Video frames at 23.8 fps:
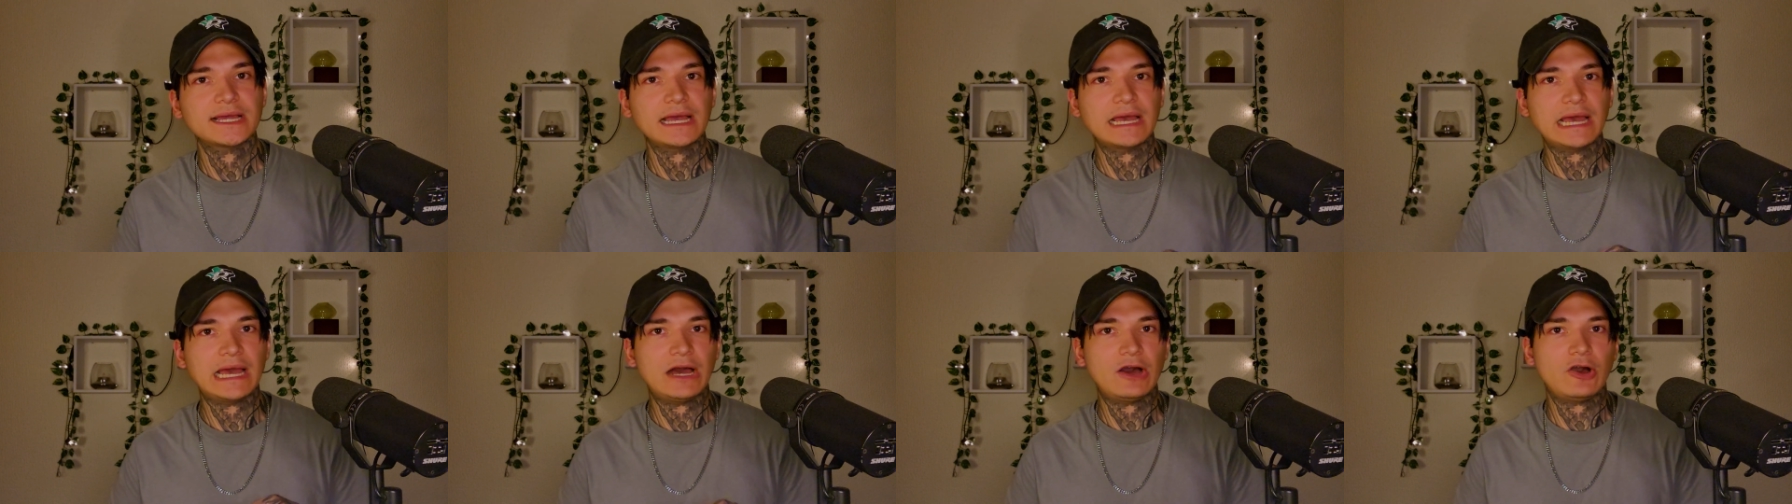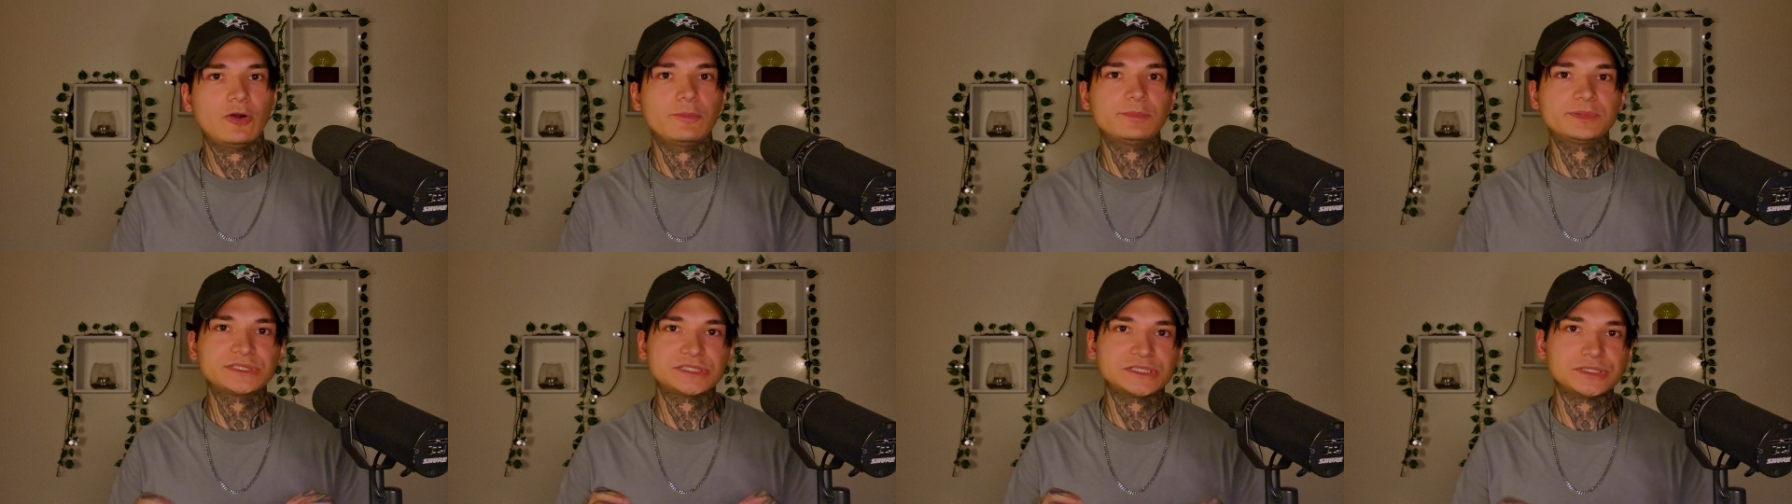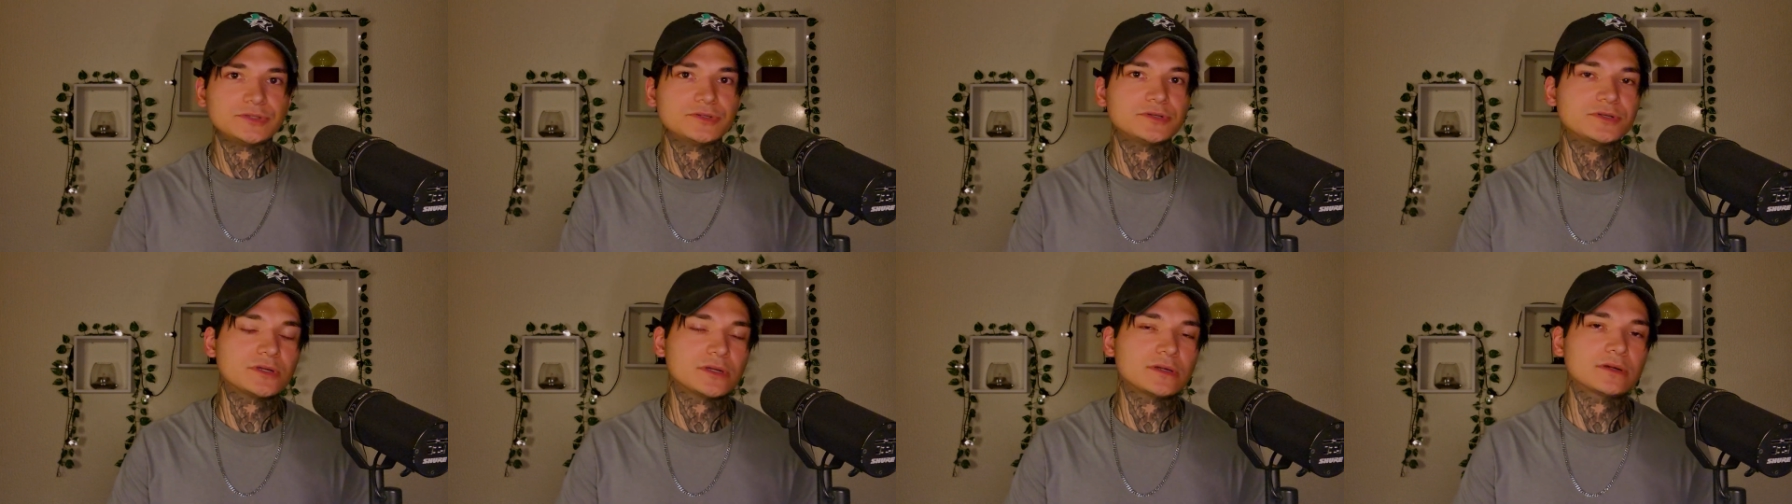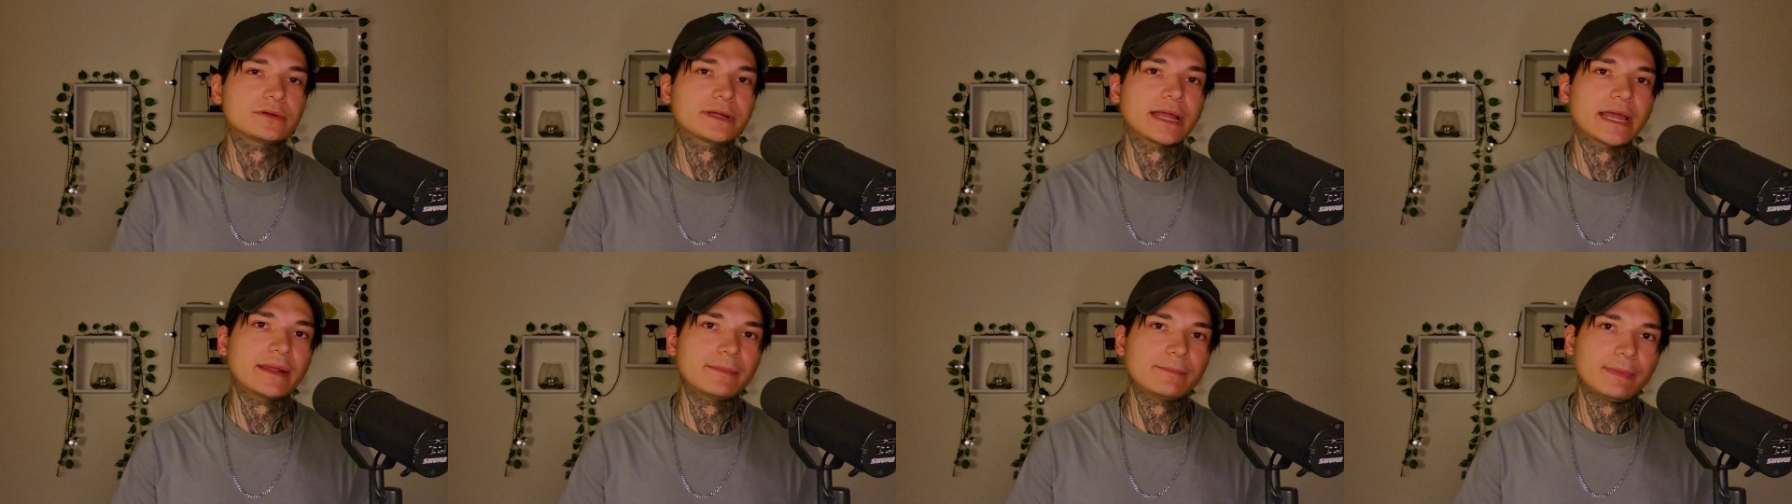helps you
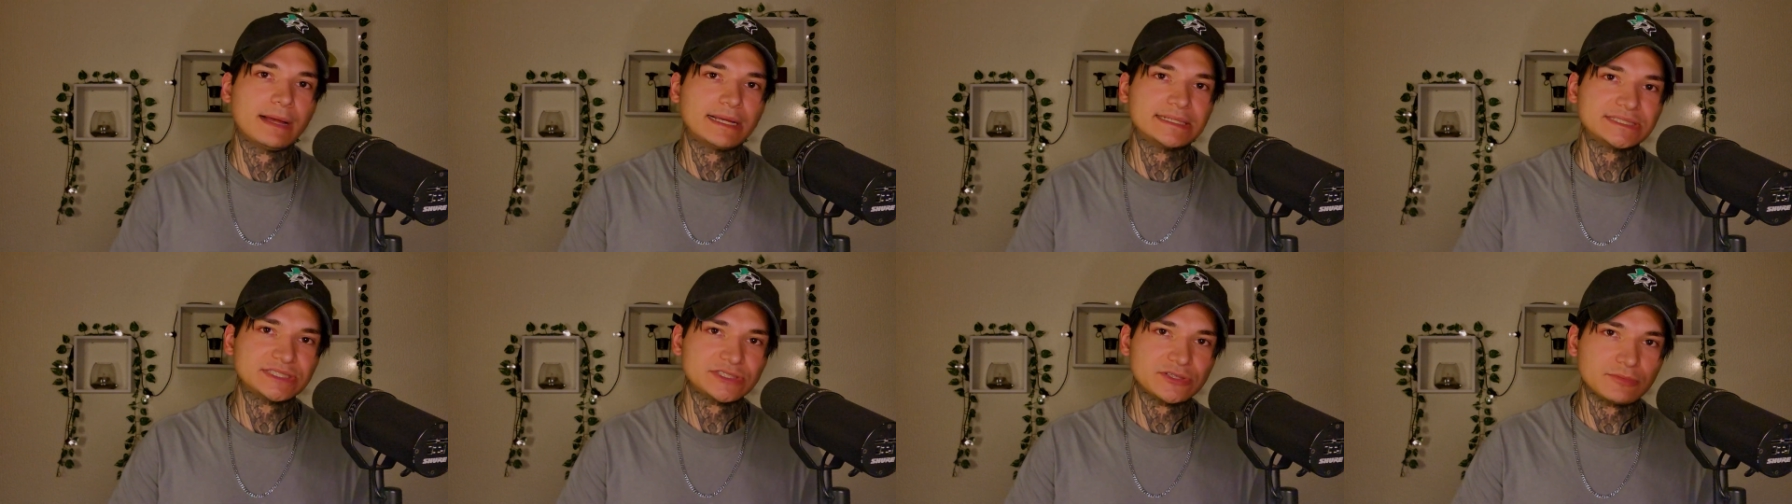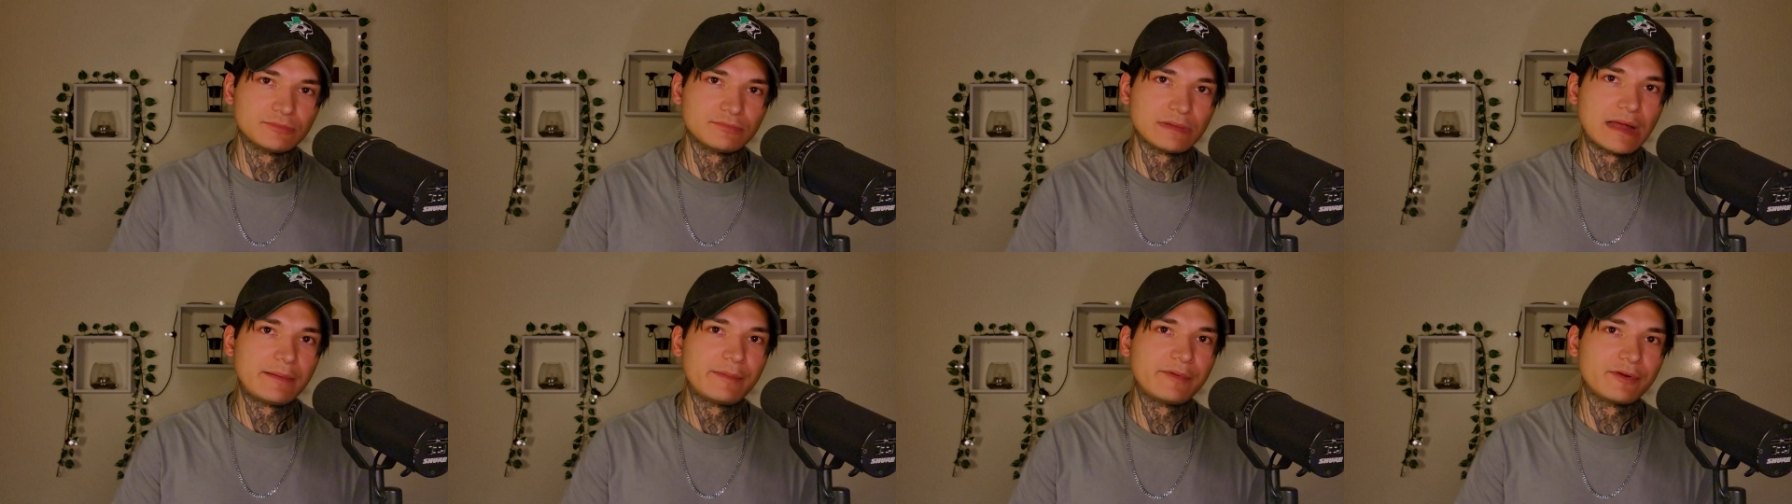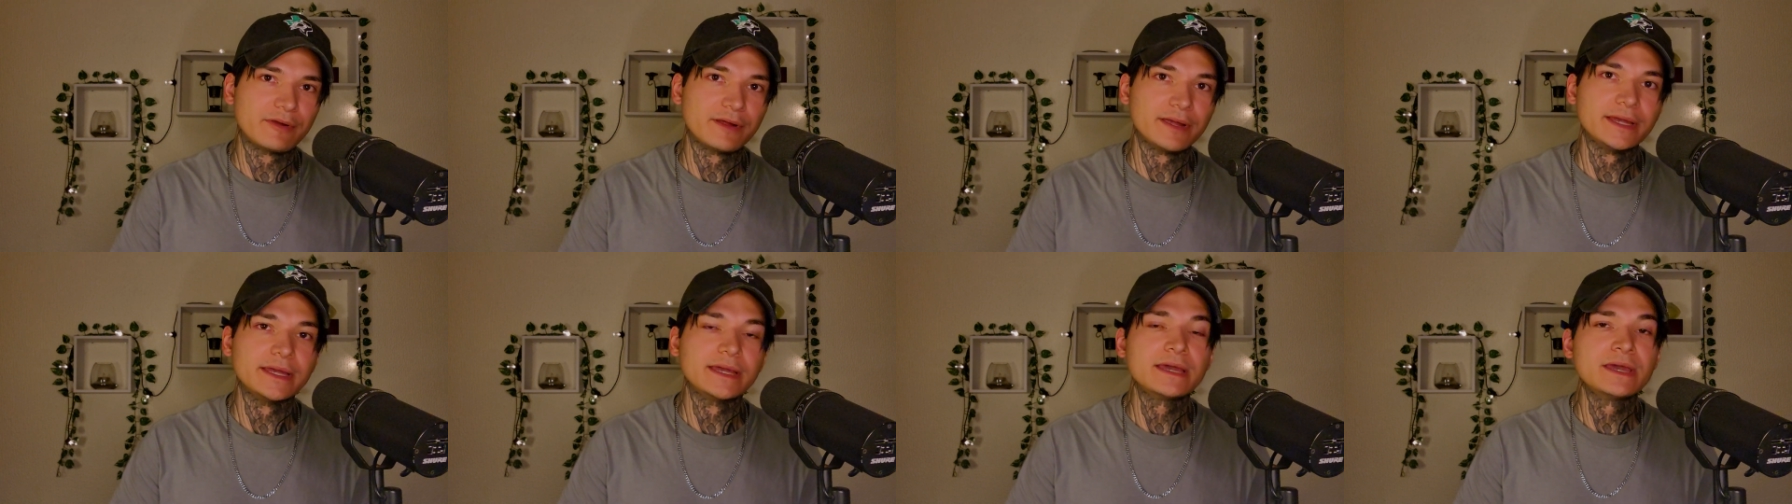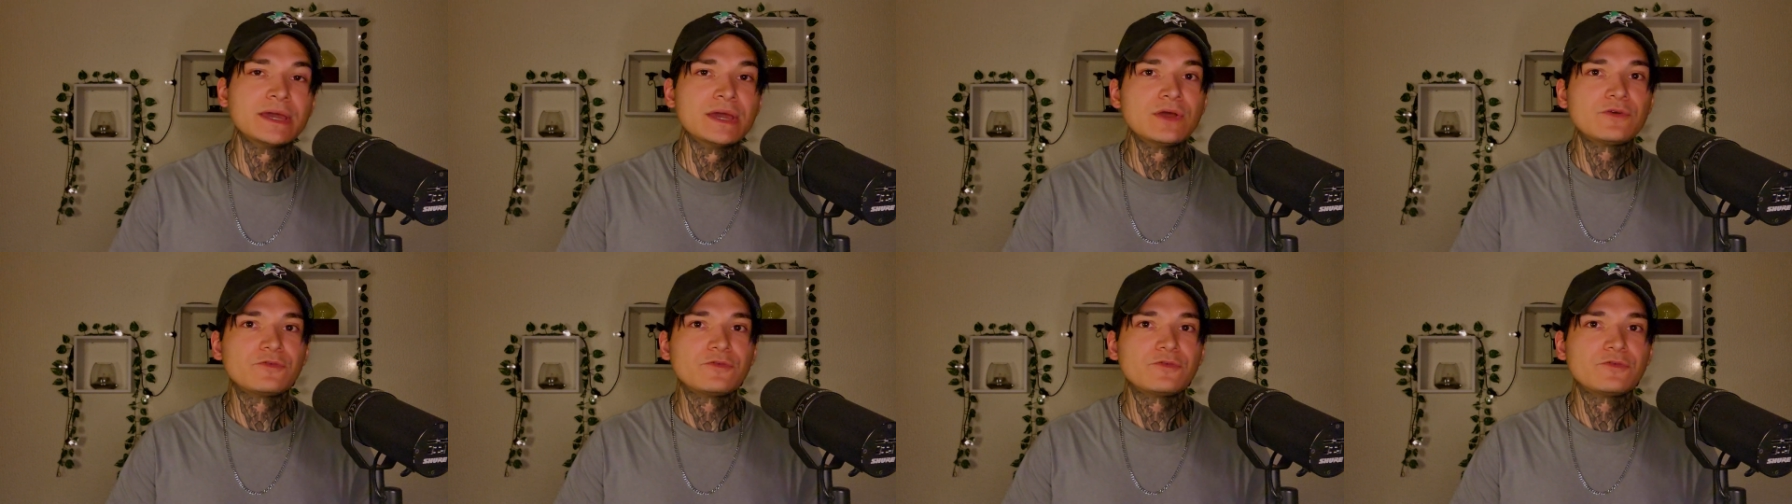create muscle memory